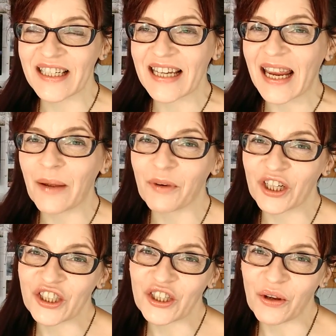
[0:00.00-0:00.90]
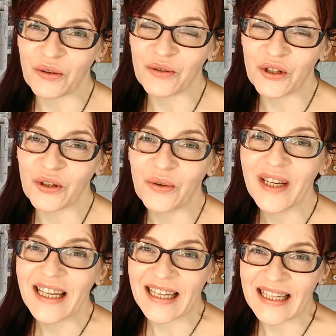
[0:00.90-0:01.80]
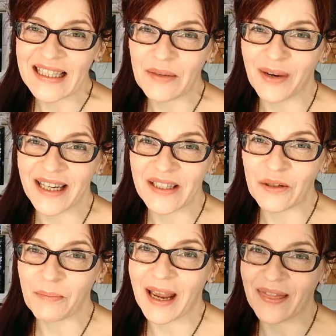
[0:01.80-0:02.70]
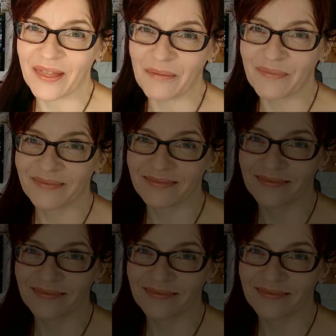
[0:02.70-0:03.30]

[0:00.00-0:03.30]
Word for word: Today I'm going to show you two easy ways to paint them.